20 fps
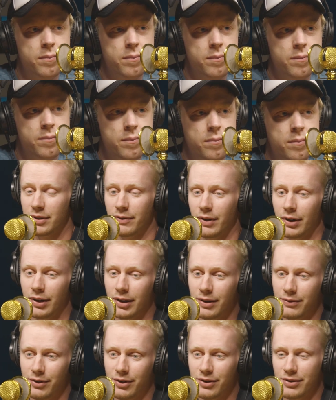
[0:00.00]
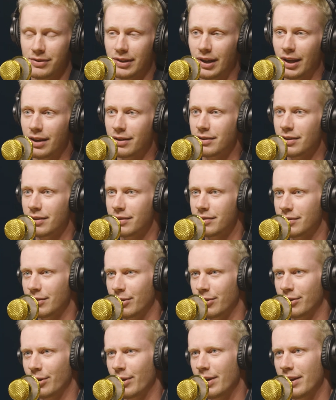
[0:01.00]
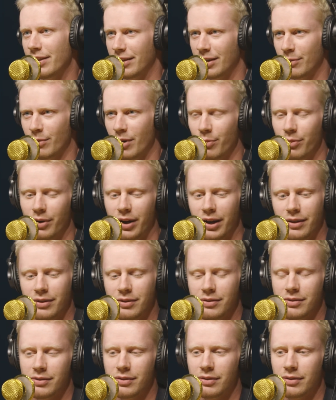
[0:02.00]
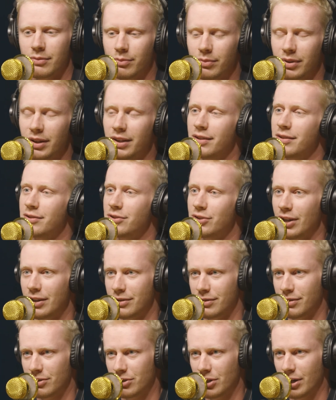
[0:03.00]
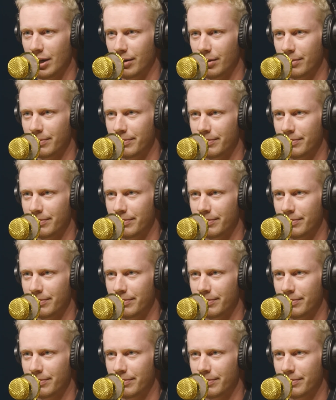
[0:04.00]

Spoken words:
First of all, if you're a scientist or know anything about brains, please change the channel.